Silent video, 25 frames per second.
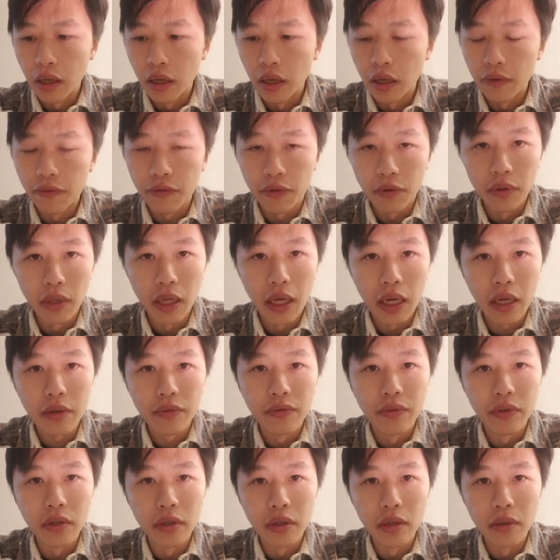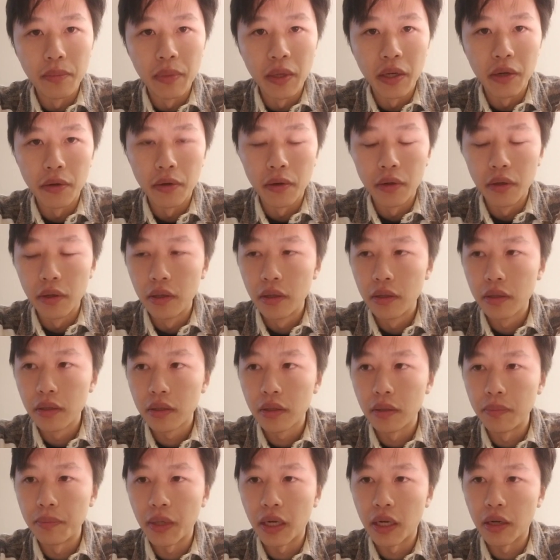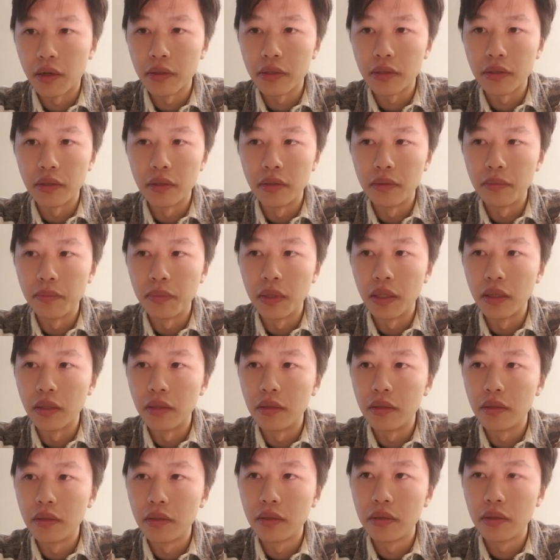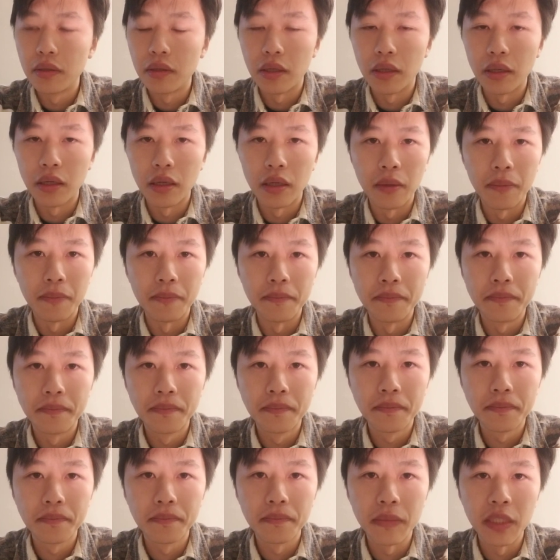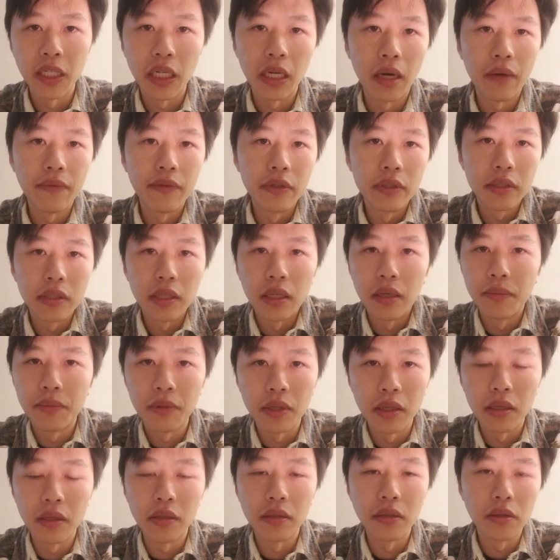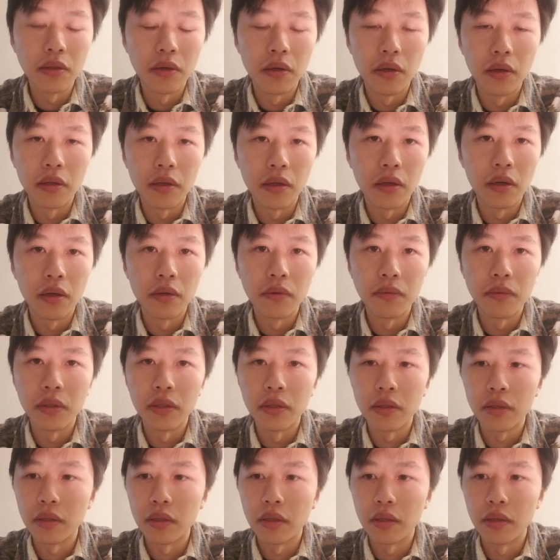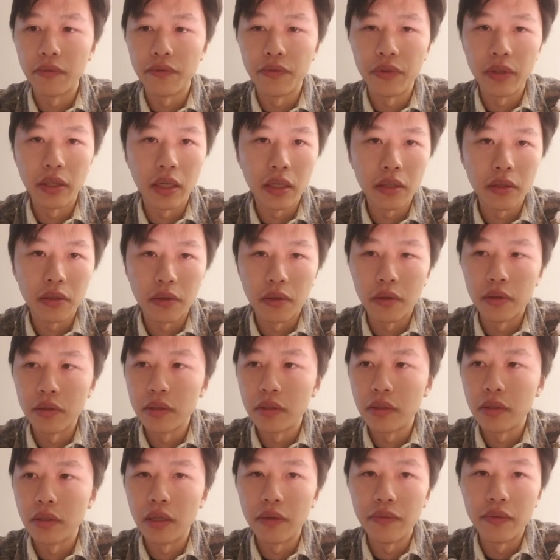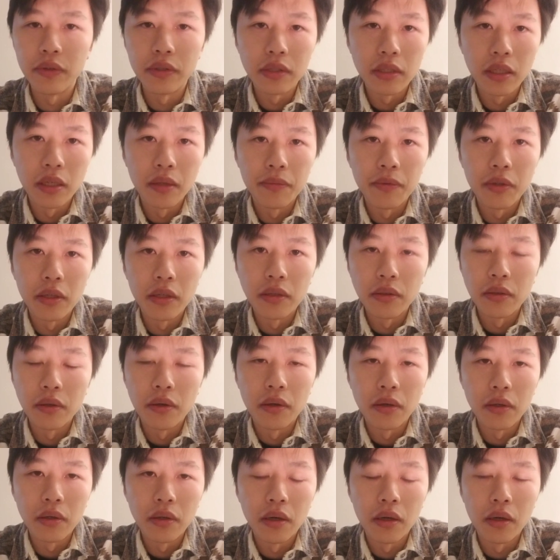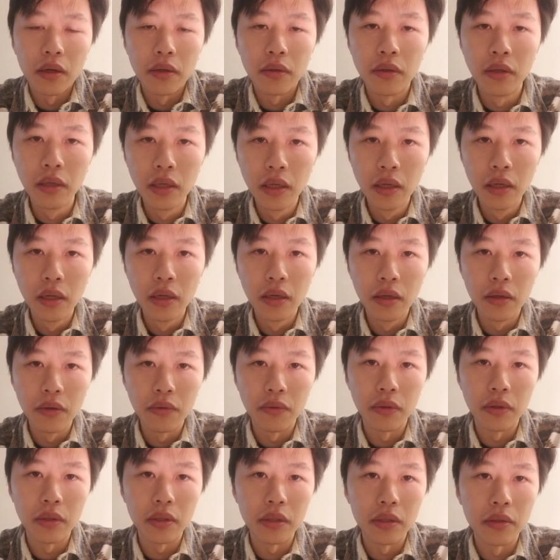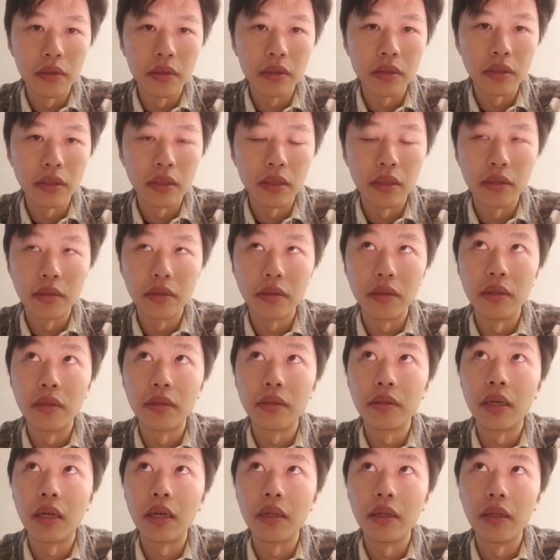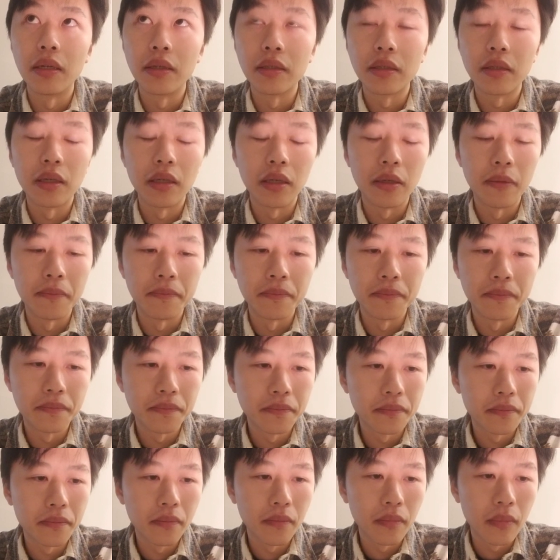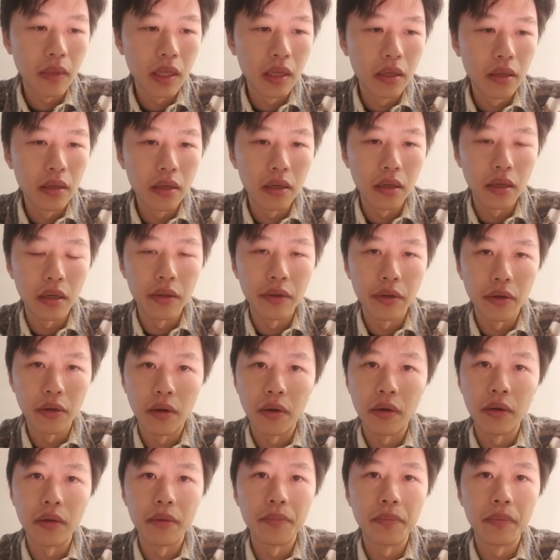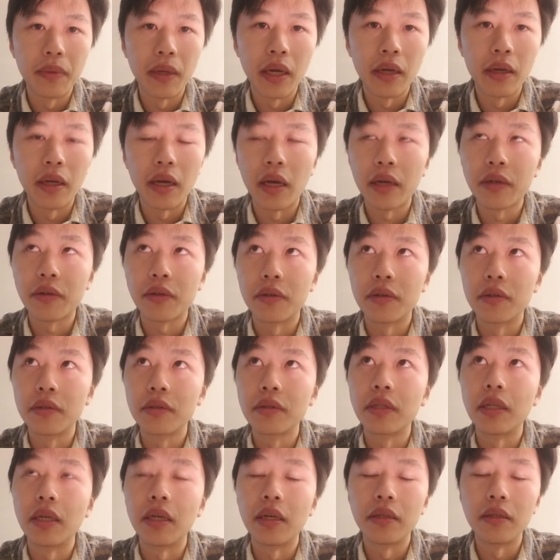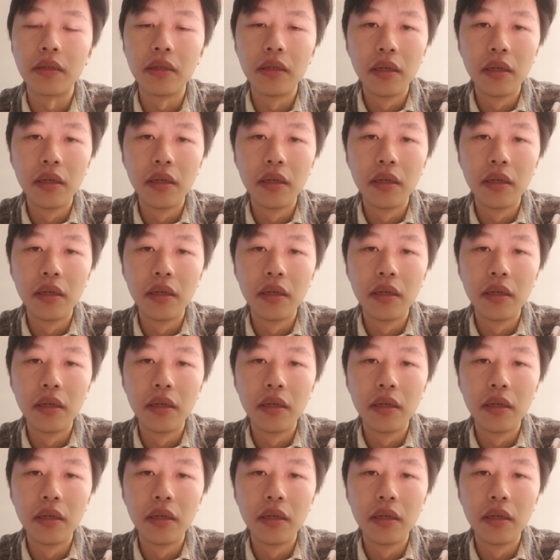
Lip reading: for lack of a better comparison. But um, you have the same thing going on with fiat currency. You have the same thing going on with the USD. It's not like there aren't bad actors that